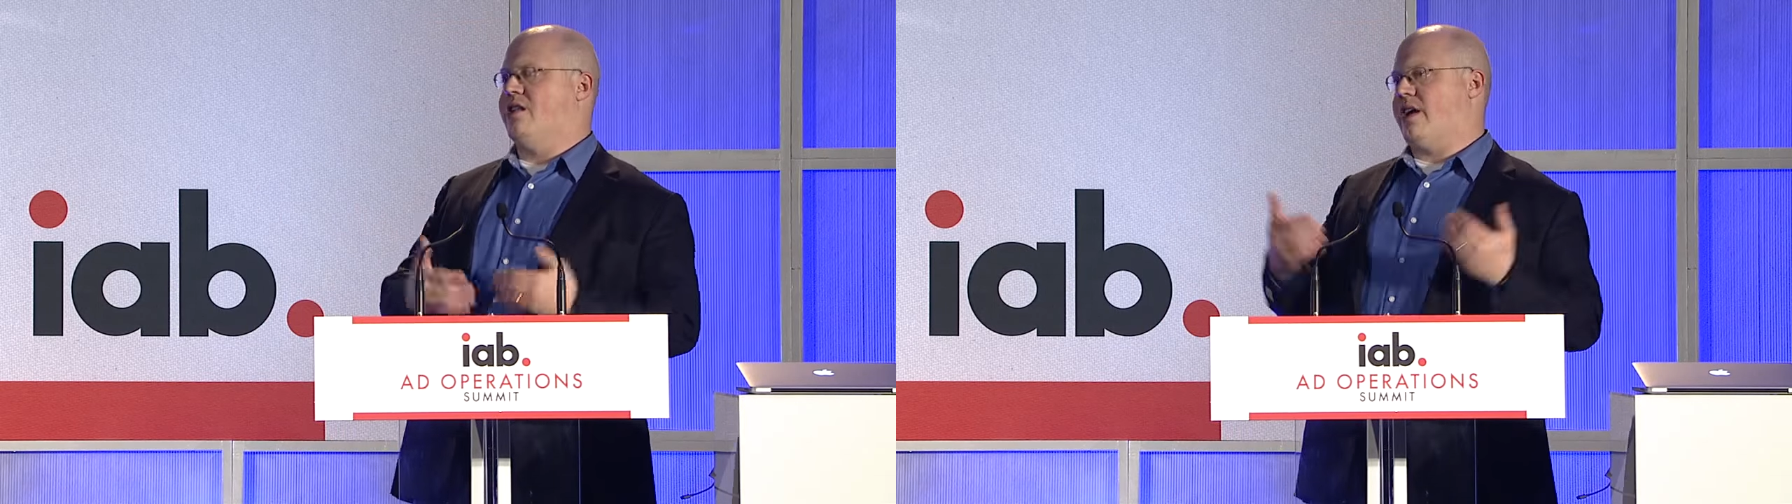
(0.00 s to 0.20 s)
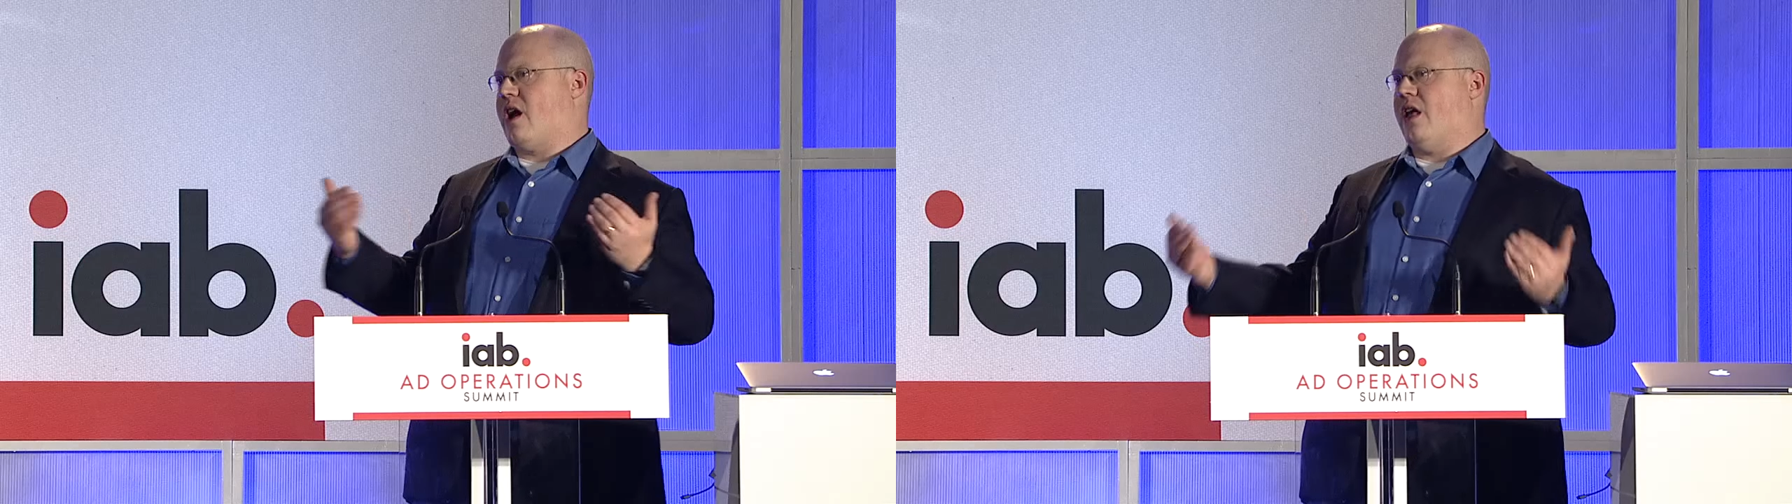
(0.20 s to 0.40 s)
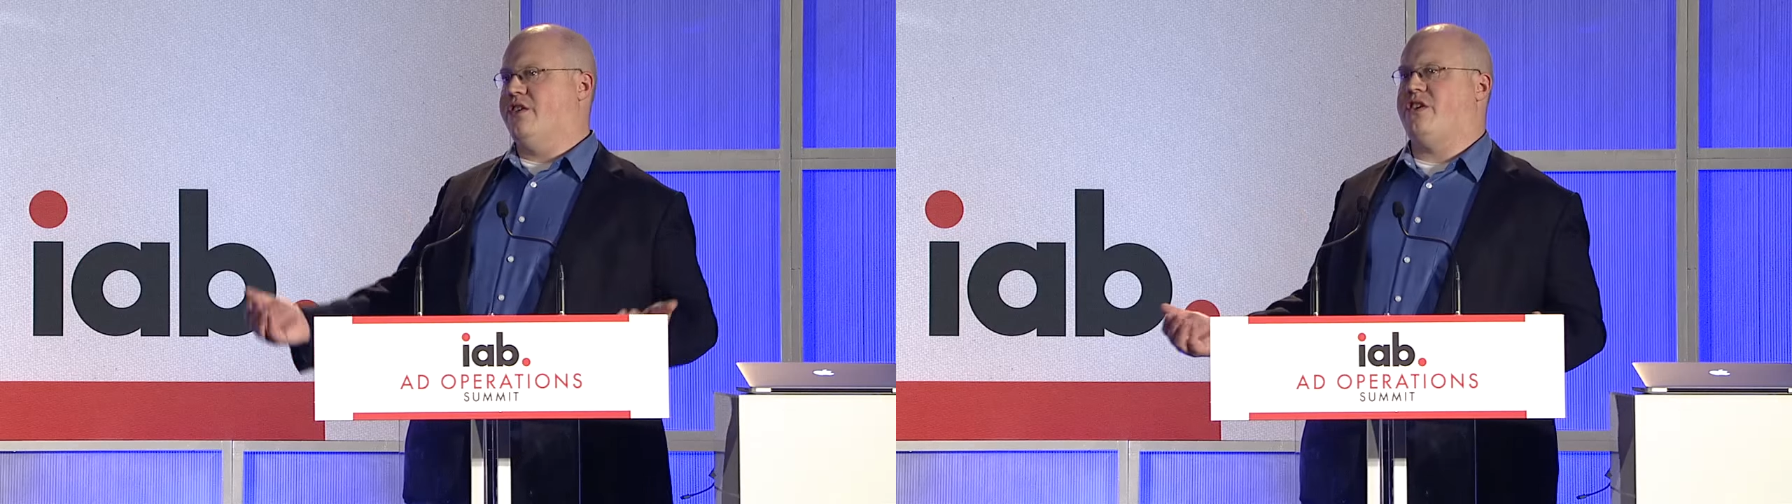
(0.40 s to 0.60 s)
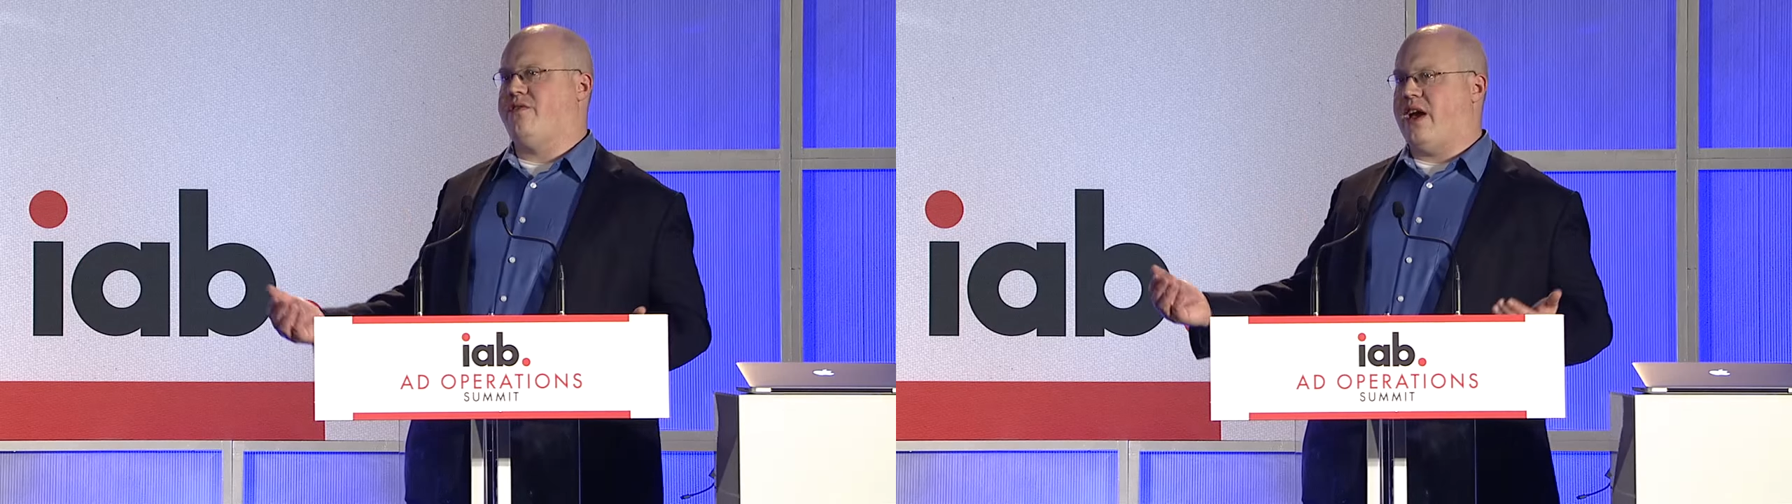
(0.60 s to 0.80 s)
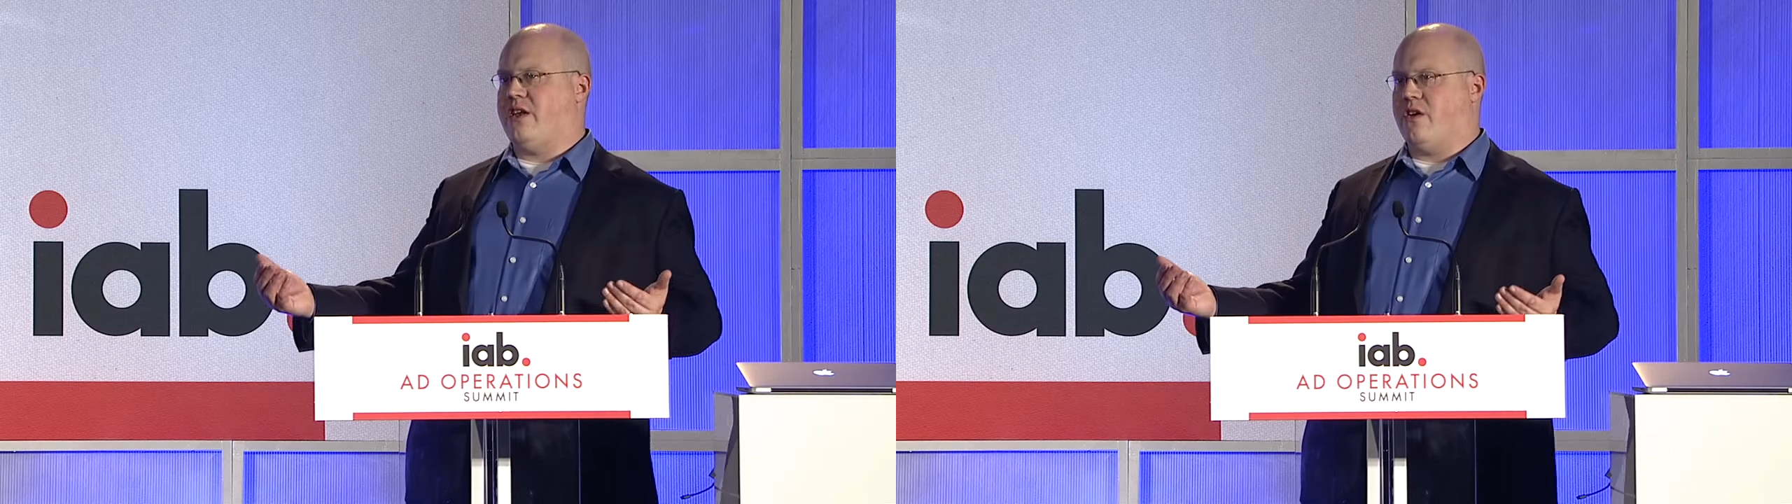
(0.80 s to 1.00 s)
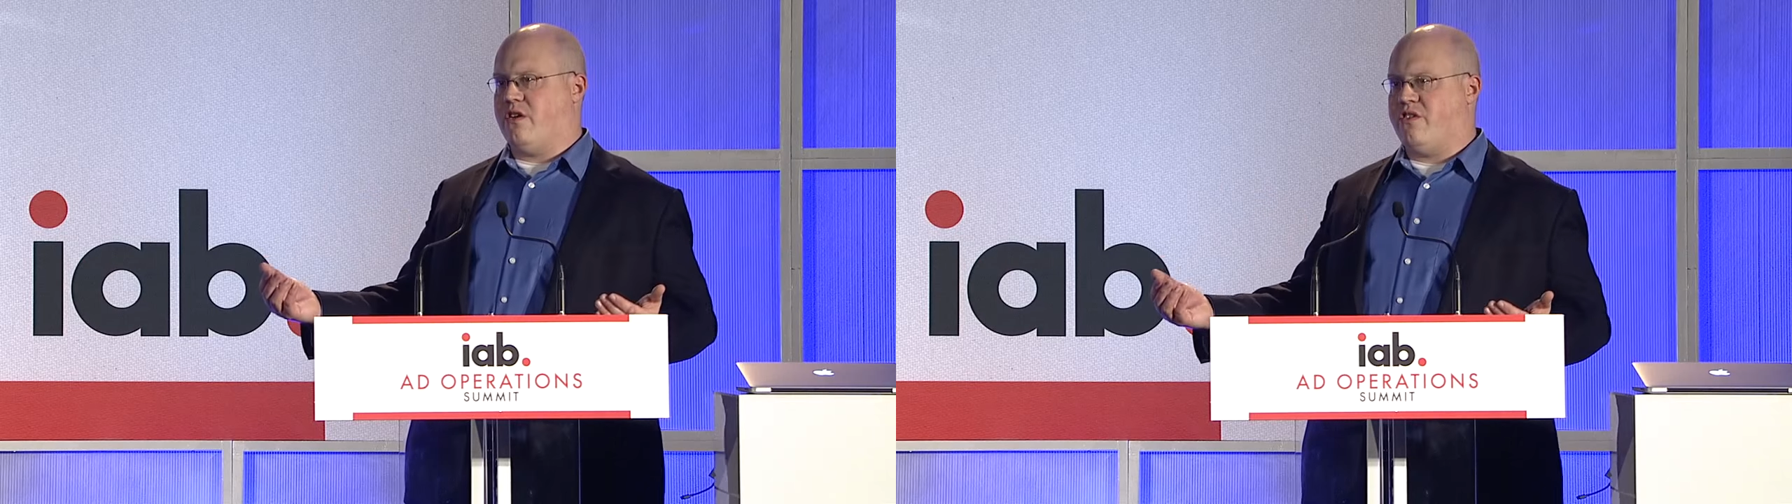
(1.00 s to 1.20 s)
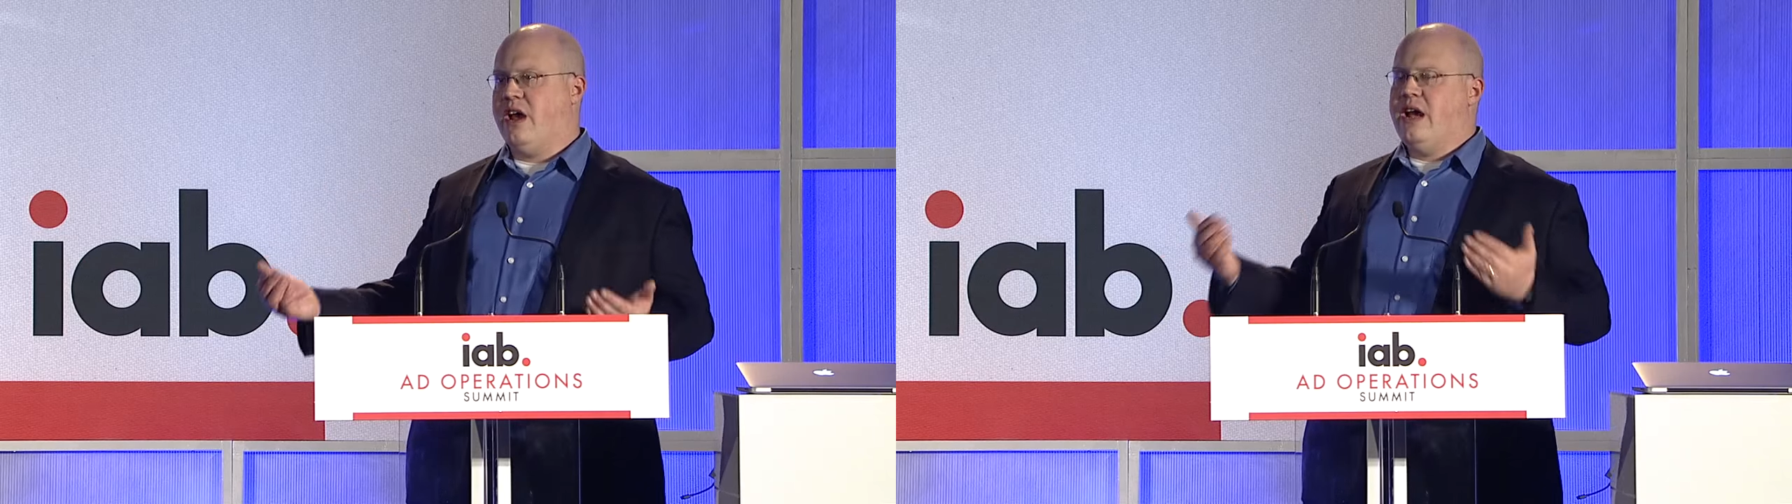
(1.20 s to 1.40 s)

technology vendors